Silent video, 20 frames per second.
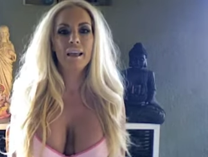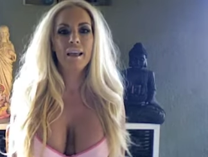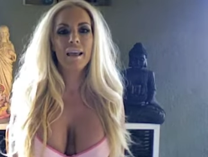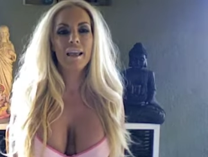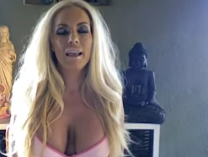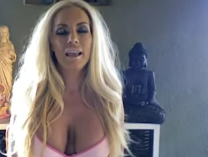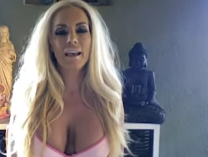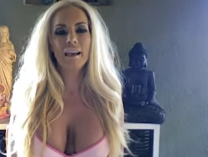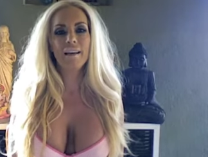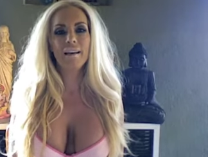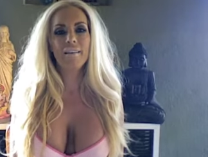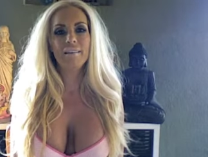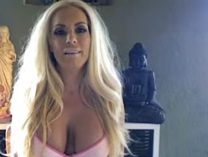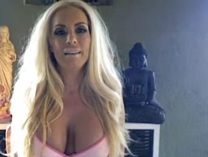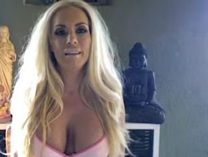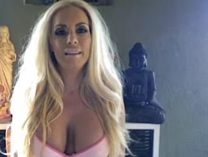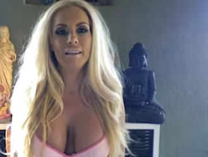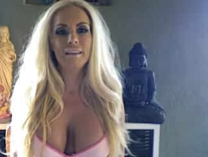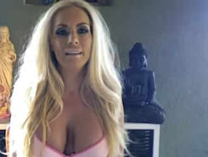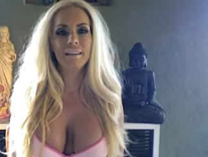And
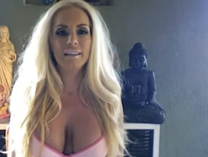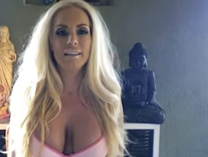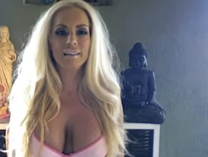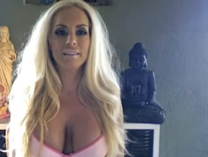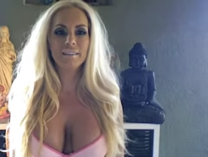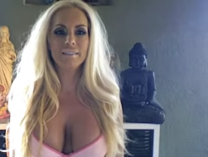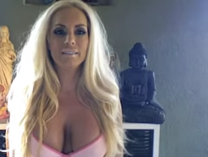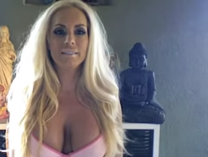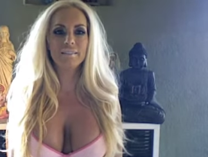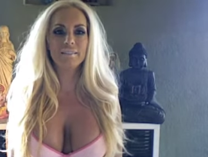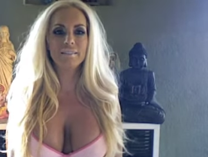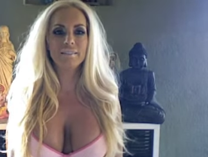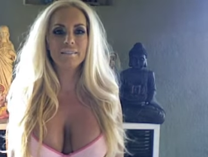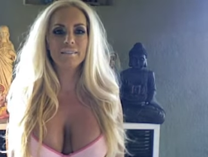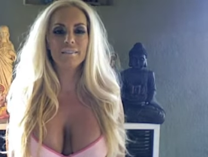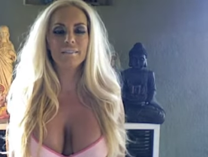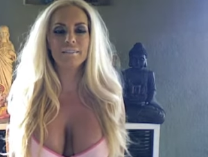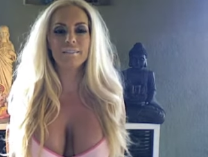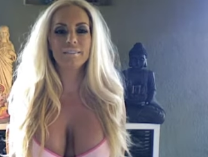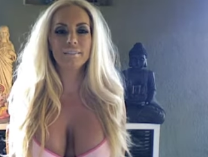it is,
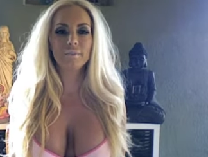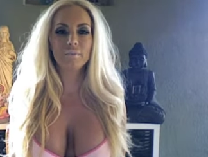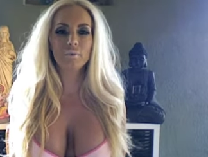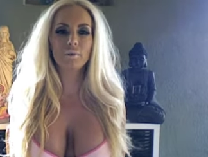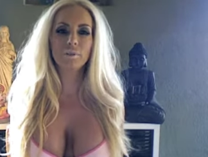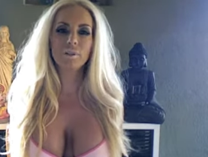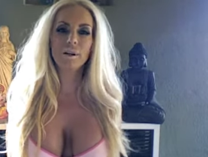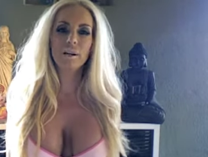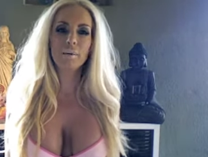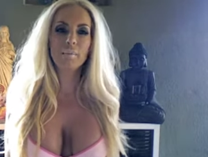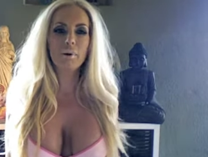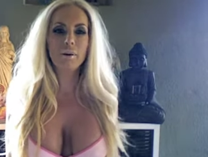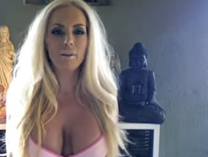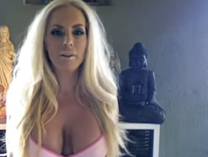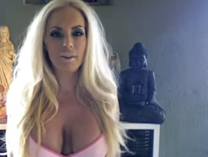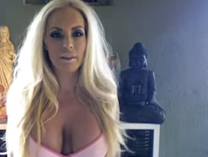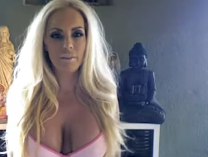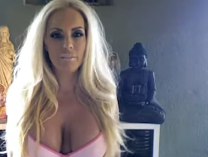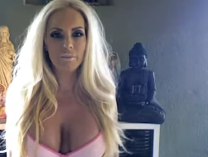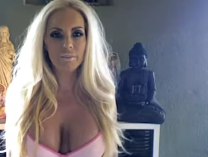we're talking about
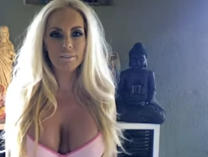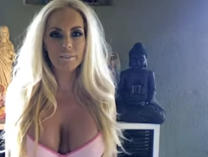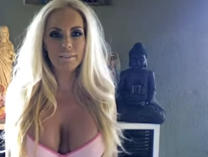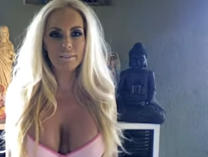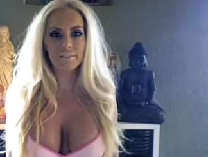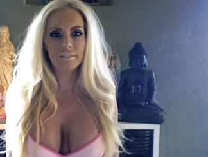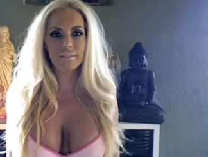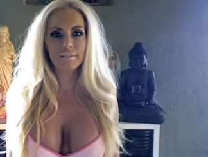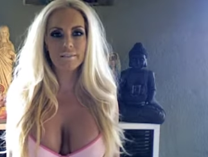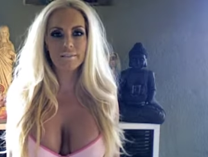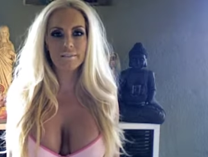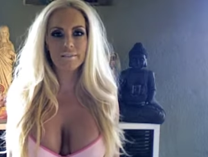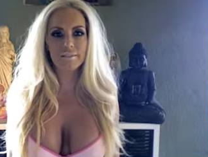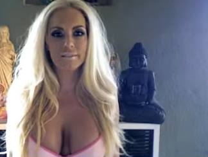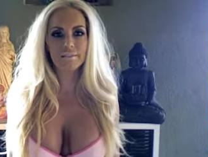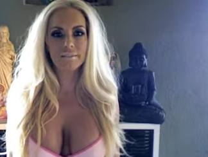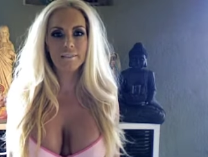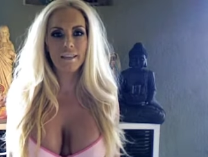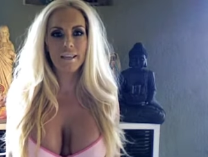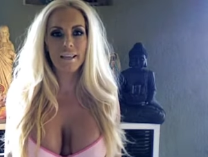gifts
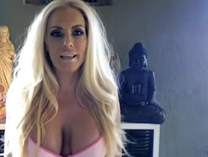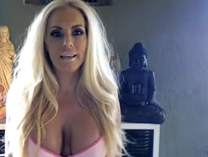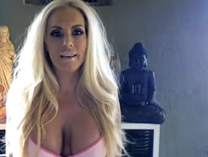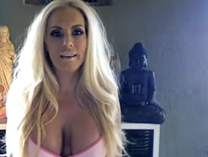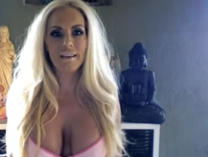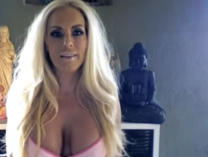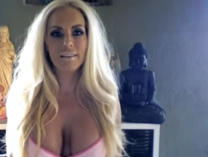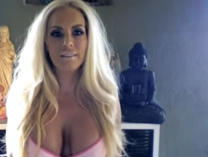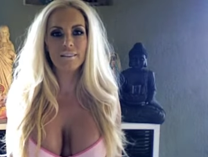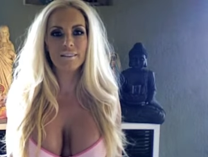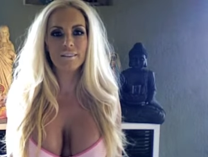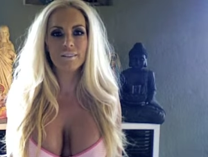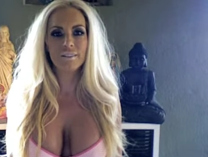and,